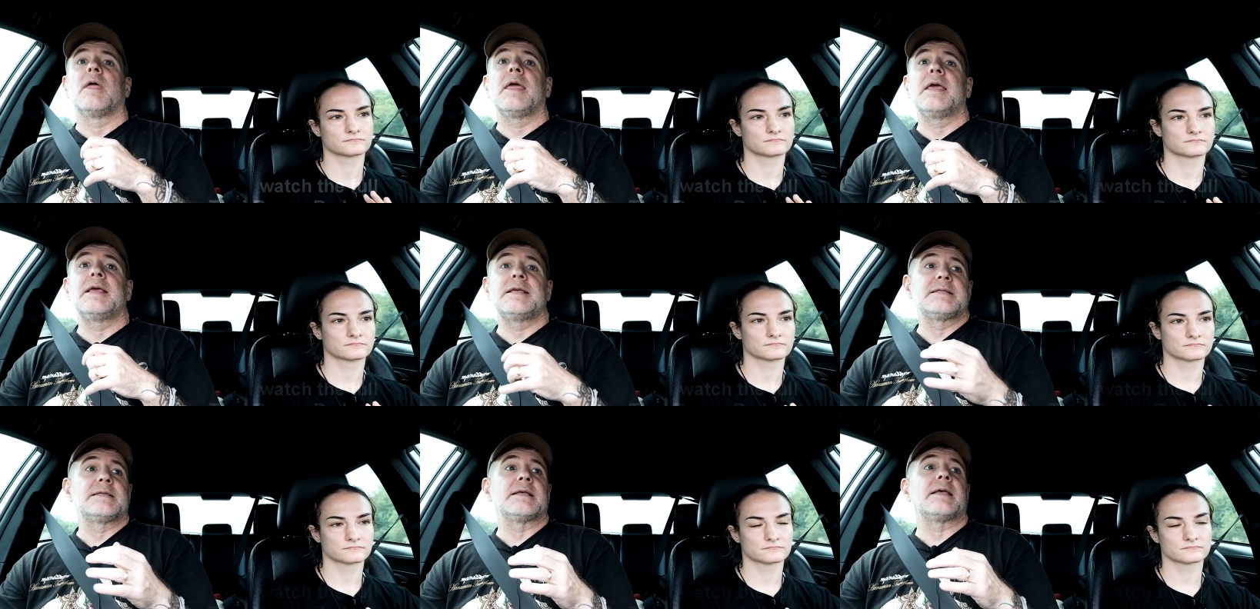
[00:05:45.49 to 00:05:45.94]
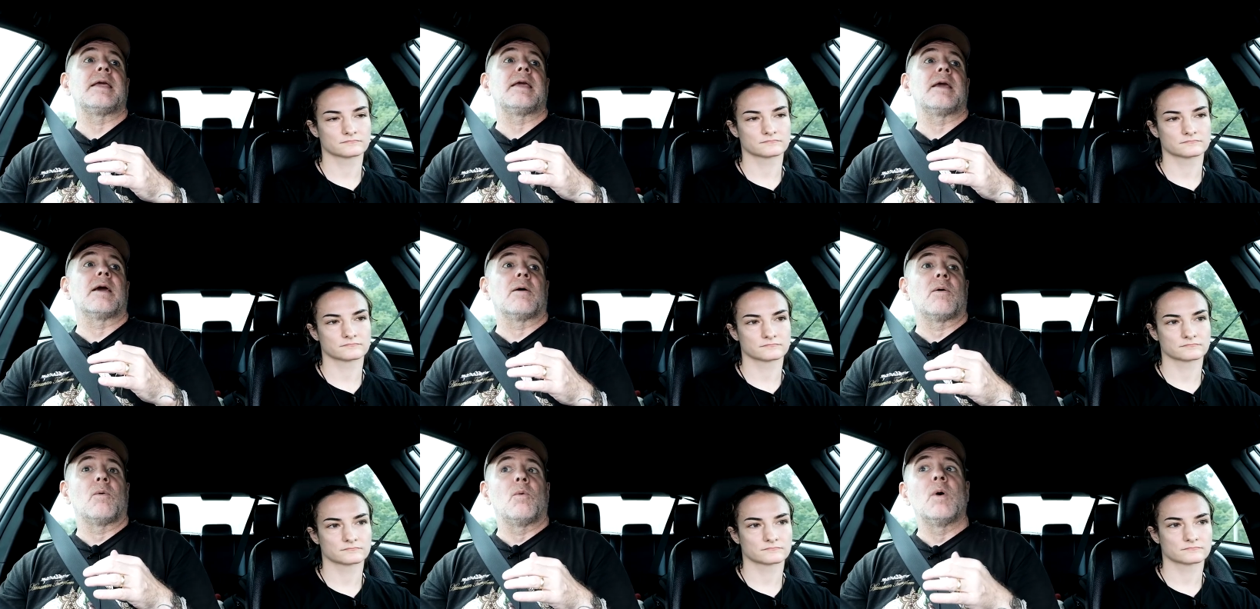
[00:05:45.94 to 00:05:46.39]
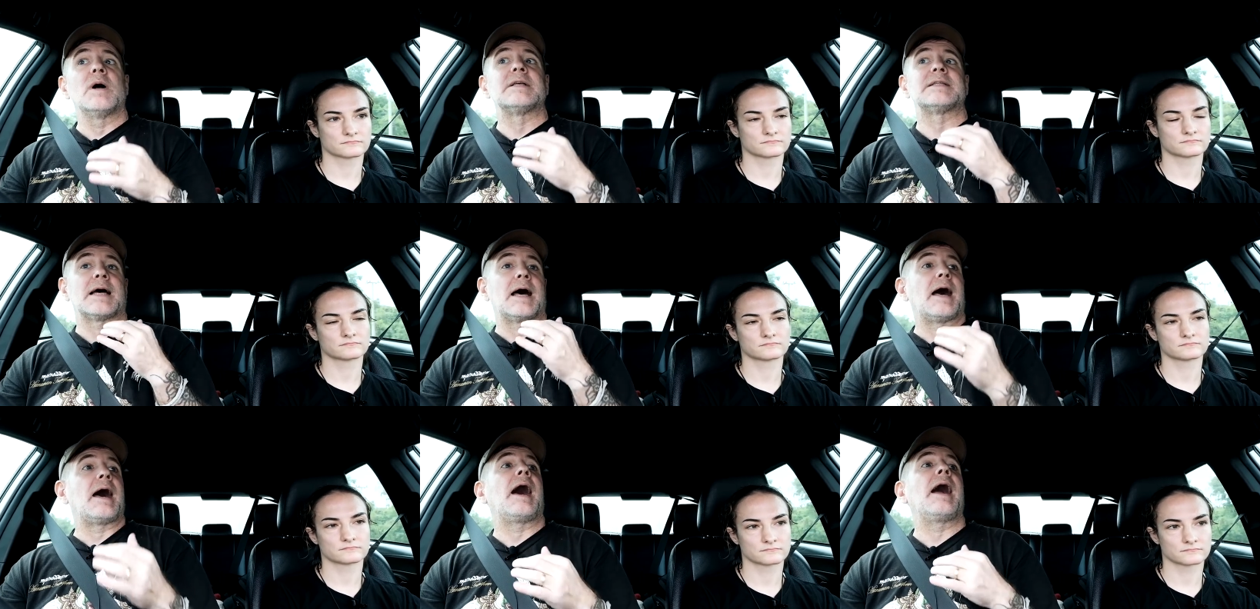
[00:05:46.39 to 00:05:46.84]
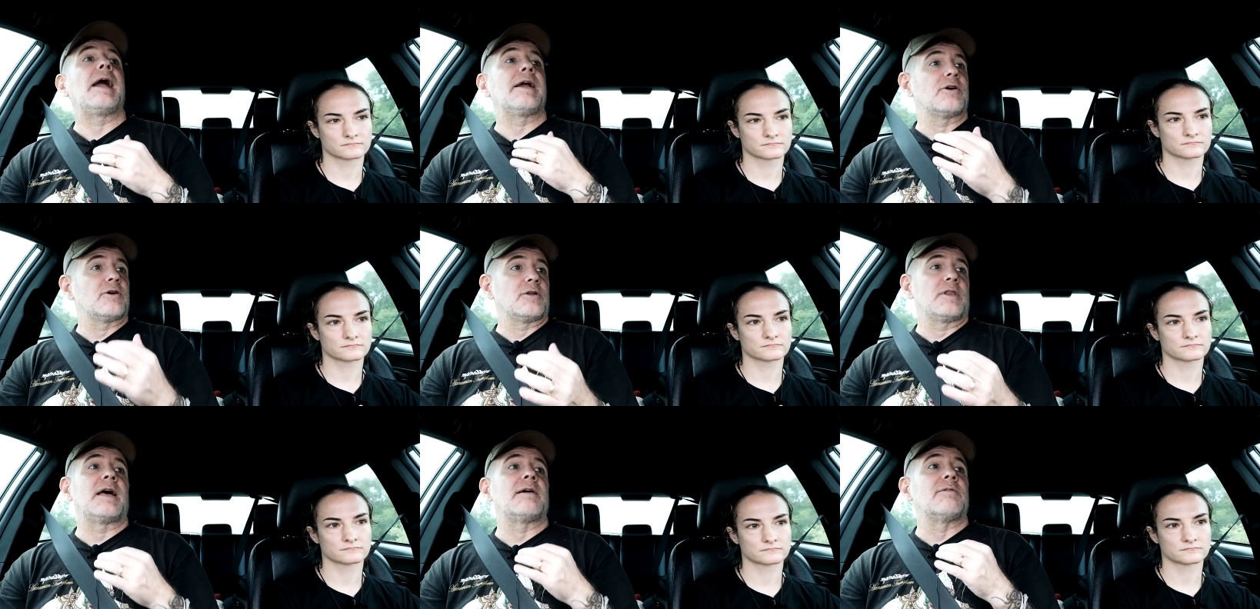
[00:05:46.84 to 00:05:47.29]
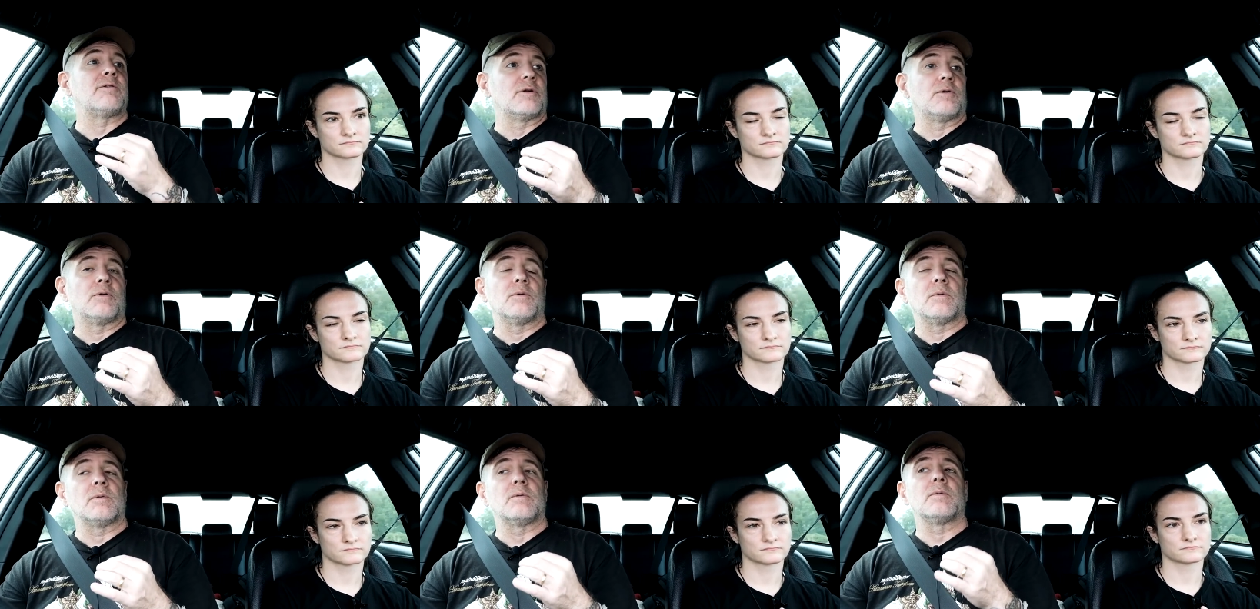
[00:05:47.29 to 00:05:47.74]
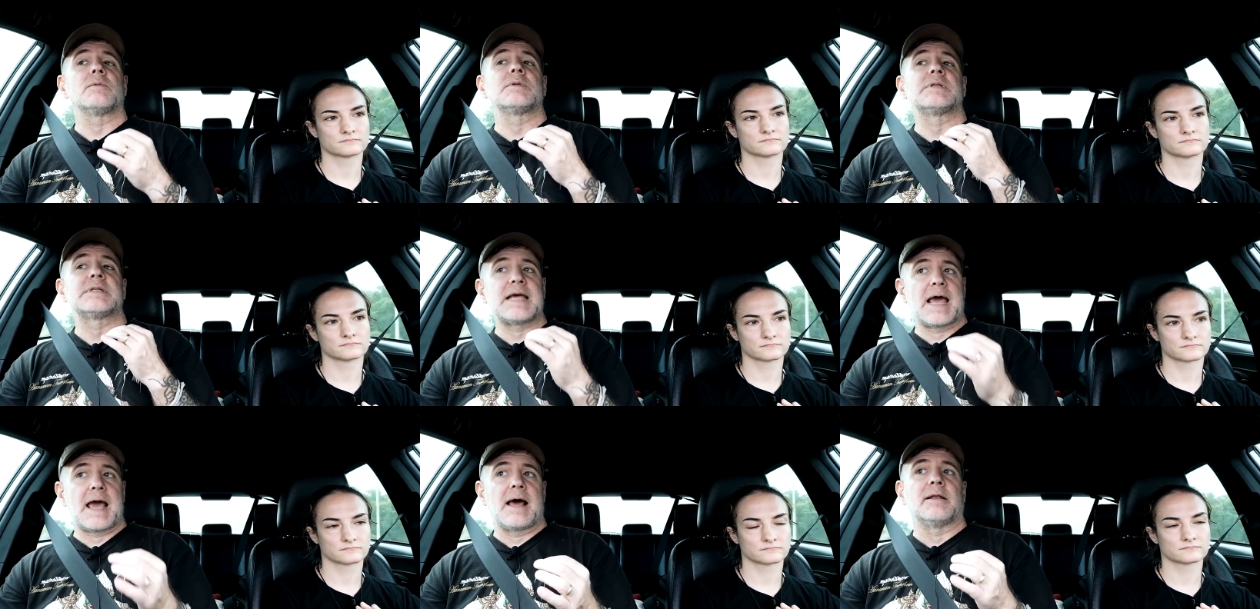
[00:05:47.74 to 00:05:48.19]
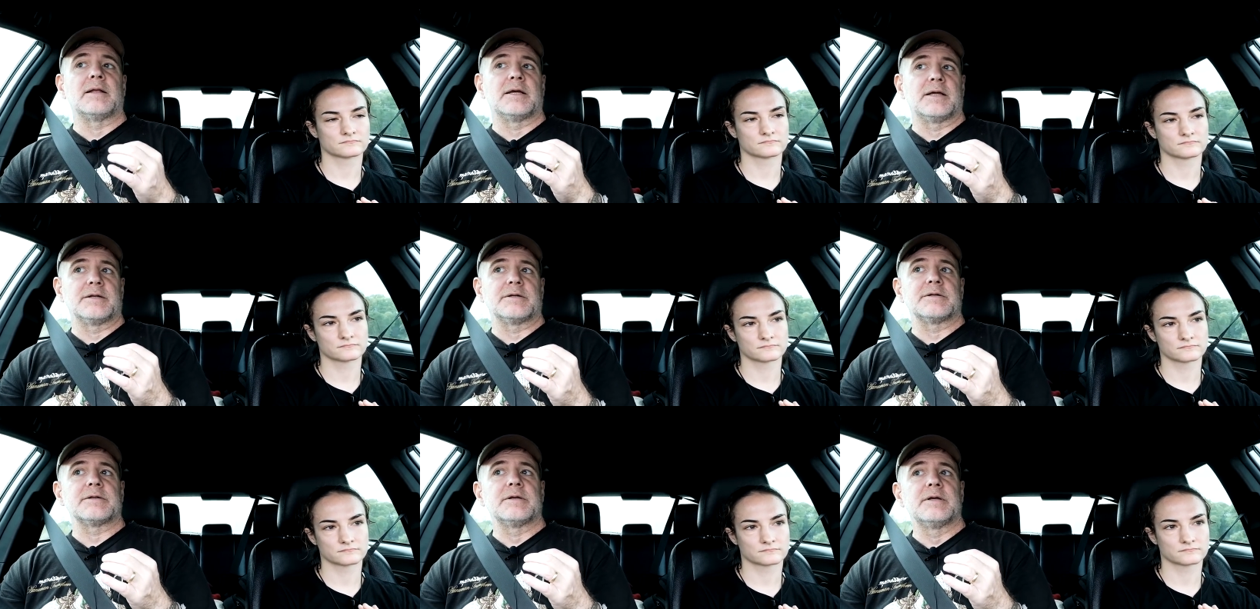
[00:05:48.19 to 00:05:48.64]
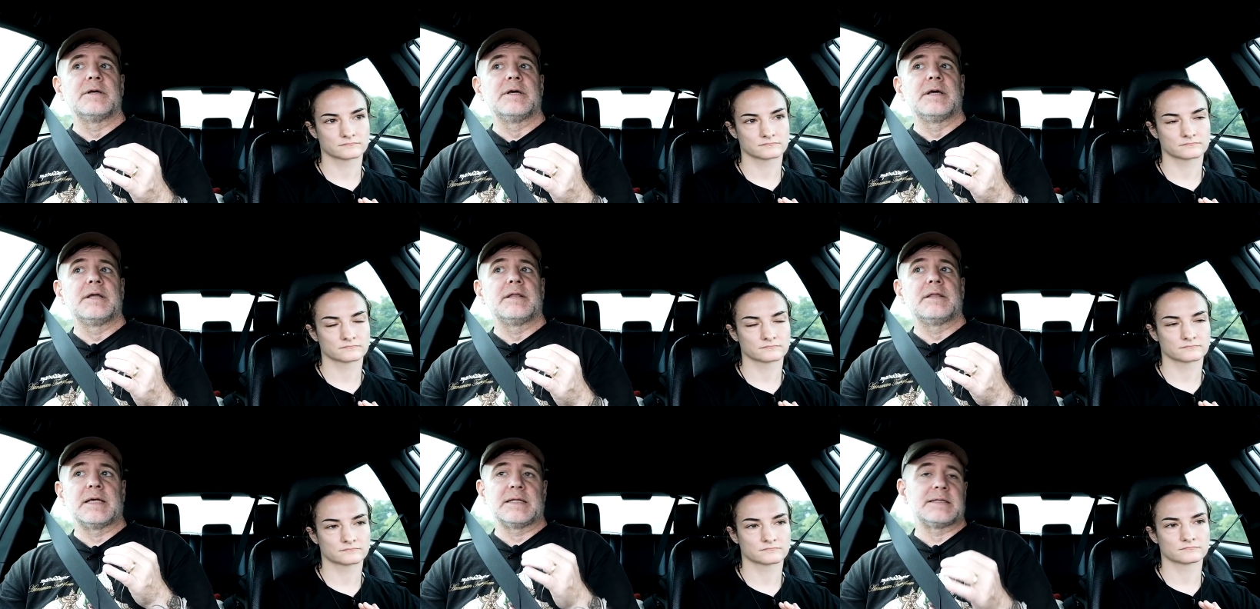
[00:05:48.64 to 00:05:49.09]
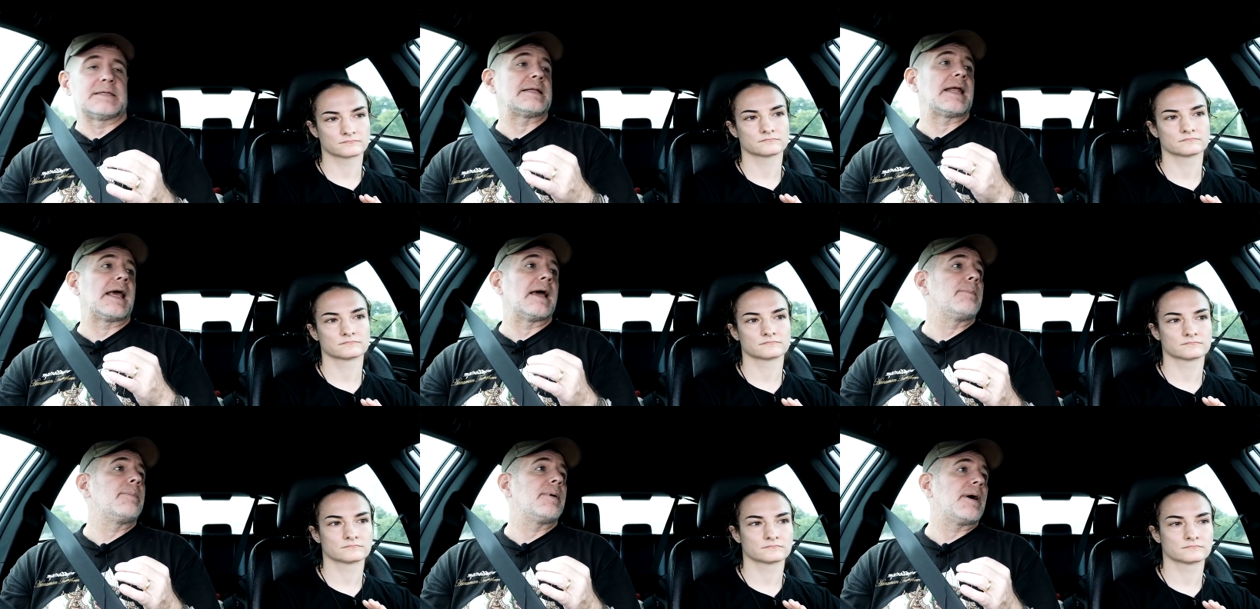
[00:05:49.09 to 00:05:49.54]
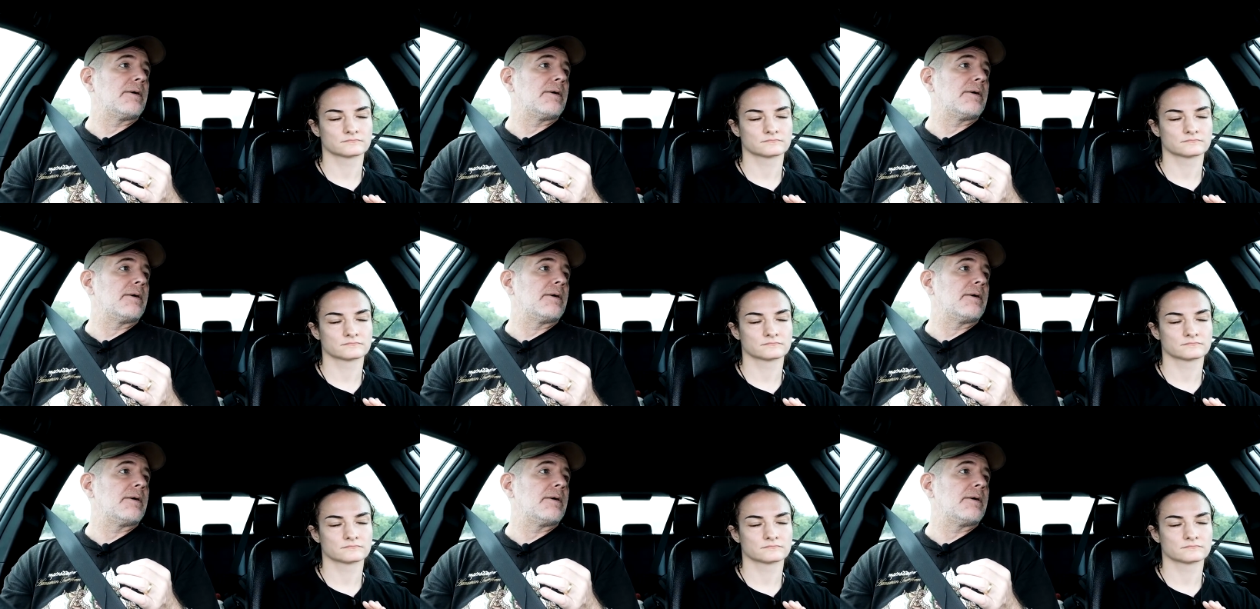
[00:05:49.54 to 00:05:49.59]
Speaker 1: is a was a higher level talent than Stamp.